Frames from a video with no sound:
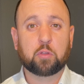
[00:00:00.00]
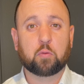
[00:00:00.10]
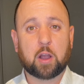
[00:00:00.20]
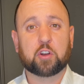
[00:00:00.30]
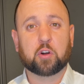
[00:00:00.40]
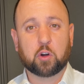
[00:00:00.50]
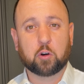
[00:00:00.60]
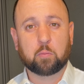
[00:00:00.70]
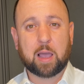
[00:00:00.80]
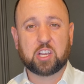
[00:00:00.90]
throughout your
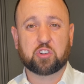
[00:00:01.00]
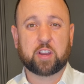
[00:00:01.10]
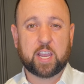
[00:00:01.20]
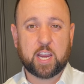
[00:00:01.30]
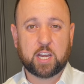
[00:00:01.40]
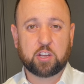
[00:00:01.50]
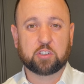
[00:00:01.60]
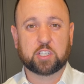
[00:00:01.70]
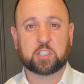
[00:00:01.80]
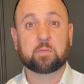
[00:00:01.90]
home as you're heating your
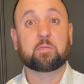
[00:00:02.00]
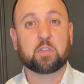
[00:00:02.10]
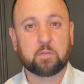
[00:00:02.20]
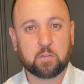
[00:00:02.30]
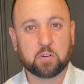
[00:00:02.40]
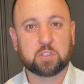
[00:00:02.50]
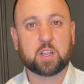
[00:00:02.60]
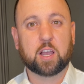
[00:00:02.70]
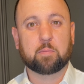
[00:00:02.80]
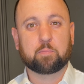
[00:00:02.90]
system for the first
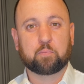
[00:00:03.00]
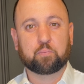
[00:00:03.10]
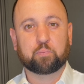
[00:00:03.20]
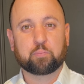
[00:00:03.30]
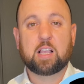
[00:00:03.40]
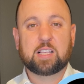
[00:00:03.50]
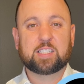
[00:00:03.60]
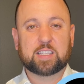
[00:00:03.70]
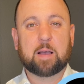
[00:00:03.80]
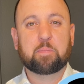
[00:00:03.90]
time.
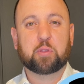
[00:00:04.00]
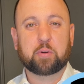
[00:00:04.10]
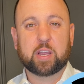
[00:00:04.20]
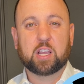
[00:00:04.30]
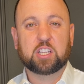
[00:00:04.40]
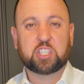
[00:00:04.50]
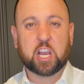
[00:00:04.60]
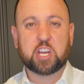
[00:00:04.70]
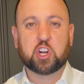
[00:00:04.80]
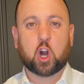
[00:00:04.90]
Step 3.
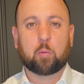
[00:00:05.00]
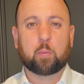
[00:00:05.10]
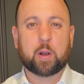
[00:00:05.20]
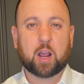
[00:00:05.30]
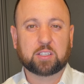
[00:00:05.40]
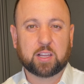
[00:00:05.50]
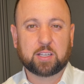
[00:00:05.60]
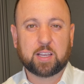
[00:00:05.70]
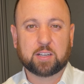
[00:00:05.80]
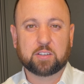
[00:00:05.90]
Checking your carbon monoxide
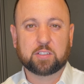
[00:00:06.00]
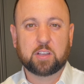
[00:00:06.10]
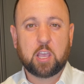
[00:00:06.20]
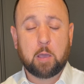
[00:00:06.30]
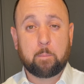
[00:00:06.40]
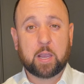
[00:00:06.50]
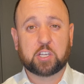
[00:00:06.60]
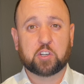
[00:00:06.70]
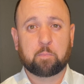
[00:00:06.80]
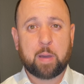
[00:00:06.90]
detectors. Making
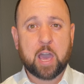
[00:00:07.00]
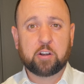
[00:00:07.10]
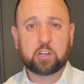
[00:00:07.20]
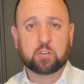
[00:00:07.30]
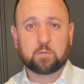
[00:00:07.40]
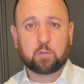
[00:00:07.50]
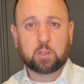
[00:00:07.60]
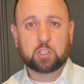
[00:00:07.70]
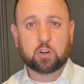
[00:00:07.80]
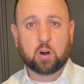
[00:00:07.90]
sure batteries are
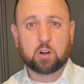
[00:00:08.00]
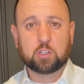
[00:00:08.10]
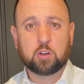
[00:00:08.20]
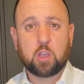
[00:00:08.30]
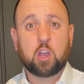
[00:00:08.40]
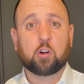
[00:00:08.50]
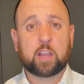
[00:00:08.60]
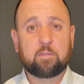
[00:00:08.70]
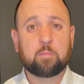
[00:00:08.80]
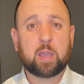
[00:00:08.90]
fully charged or
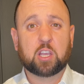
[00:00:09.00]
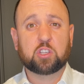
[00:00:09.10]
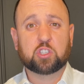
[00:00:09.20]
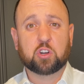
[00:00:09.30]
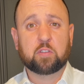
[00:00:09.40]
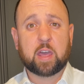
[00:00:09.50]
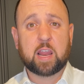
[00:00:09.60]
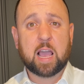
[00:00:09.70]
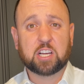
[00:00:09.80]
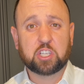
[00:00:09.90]
even making sure that it
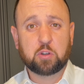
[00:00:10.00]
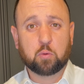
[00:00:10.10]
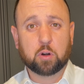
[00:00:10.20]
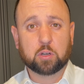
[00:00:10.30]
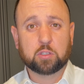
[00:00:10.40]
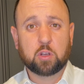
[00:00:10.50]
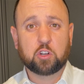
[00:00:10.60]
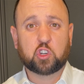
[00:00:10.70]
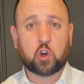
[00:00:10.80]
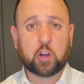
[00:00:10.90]
actually works.
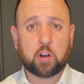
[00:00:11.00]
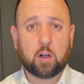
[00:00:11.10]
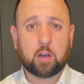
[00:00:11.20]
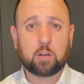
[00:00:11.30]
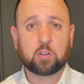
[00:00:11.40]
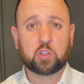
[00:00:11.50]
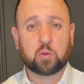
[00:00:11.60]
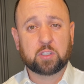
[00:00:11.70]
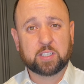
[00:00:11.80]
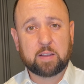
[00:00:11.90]
Turn it on,
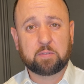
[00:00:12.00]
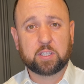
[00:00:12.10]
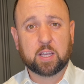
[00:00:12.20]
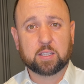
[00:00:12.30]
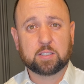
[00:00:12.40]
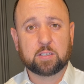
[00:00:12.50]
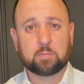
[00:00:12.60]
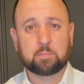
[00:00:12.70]
do a safety test.